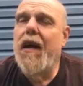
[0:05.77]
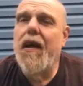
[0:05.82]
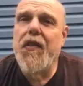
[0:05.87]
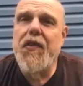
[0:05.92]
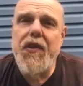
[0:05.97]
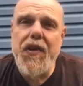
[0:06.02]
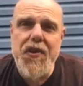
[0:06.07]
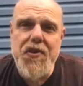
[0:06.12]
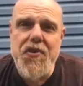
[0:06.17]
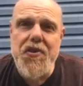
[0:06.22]

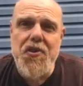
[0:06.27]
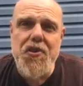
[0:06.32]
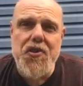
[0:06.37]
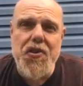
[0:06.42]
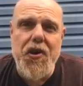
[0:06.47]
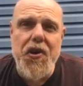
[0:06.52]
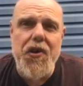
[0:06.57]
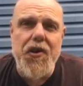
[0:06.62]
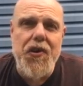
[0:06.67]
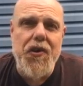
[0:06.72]
There's a
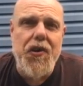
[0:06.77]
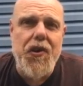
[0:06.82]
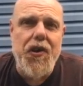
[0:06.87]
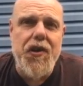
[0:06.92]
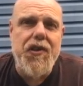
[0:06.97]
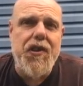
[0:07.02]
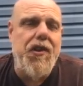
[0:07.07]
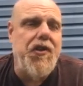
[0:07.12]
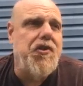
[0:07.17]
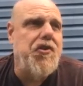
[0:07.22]
certain hook
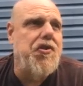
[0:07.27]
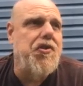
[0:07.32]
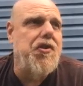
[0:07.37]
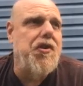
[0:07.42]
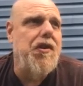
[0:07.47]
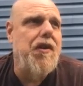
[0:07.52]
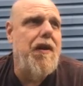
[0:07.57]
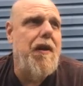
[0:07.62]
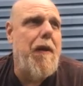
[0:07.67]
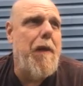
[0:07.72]

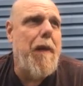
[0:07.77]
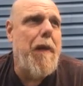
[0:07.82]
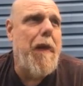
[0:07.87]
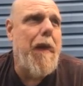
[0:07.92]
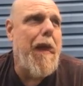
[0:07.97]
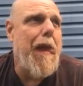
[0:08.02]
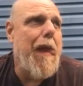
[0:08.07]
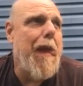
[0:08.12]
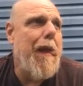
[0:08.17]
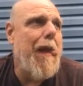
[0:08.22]
it's
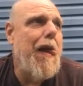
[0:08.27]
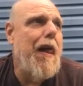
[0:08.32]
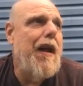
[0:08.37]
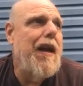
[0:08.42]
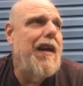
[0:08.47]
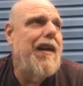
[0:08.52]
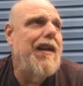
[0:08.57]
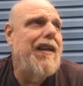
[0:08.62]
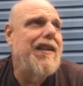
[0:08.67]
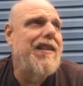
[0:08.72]

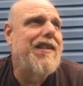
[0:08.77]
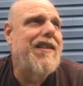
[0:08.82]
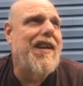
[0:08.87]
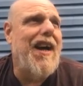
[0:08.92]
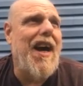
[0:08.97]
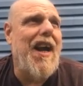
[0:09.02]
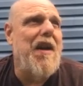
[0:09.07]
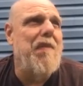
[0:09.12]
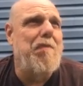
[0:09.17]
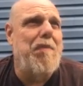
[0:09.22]

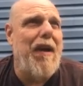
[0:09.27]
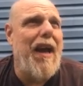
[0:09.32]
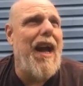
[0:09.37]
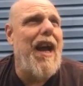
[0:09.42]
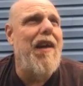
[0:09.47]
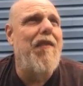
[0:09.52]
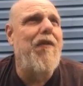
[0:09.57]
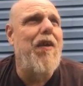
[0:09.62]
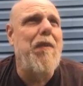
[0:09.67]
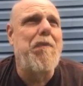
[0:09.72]
got a
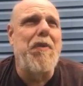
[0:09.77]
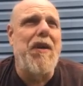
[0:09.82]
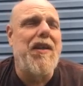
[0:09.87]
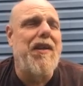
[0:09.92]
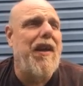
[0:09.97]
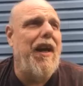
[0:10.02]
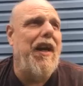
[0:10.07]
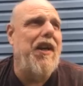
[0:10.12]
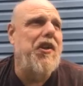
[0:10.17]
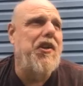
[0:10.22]
bad
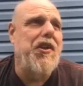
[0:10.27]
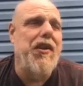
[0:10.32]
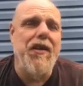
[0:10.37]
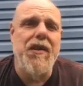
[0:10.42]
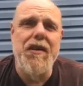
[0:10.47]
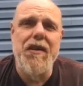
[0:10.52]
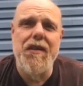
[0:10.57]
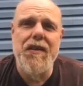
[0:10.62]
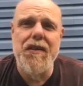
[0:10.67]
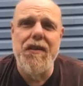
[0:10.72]
reputation.
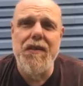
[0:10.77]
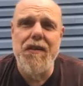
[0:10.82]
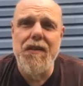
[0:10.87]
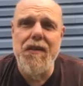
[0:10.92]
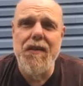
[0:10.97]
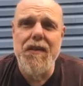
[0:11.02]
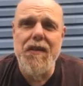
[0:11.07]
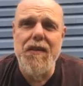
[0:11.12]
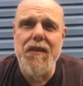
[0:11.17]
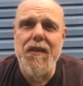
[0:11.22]

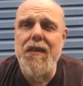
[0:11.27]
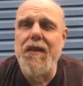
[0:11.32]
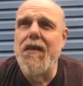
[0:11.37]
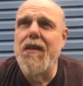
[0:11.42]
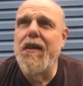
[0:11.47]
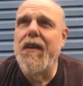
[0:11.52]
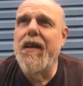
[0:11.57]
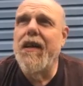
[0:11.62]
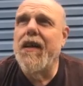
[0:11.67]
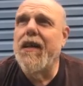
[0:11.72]

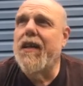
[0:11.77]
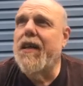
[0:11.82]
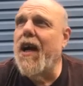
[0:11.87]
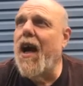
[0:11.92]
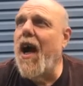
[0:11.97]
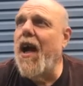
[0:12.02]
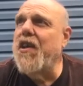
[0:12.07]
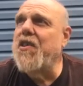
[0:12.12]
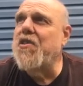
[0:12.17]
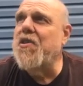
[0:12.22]

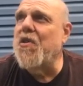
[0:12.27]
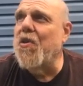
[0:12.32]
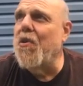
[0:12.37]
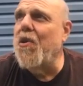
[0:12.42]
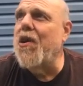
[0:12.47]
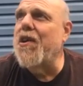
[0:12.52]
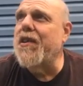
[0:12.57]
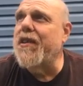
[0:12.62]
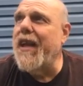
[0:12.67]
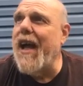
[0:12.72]
Guys
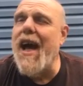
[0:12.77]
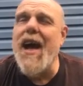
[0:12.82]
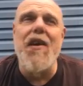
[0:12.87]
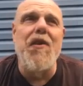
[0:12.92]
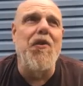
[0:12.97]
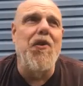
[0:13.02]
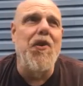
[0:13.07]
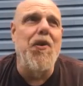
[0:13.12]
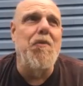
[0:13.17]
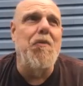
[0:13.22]
talk down
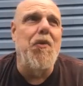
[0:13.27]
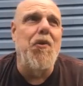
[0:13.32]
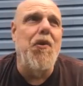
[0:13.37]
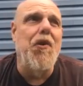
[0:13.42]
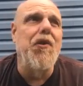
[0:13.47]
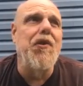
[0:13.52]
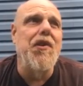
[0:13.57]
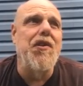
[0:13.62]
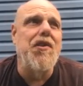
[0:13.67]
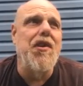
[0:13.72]
on them
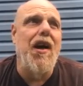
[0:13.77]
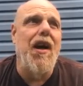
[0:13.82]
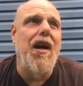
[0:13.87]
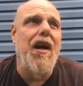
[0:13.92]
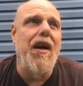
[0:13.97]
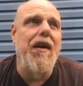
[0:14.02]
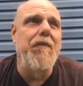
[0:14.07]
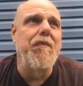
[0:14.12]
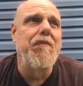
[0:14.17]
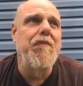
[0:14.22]
all the time.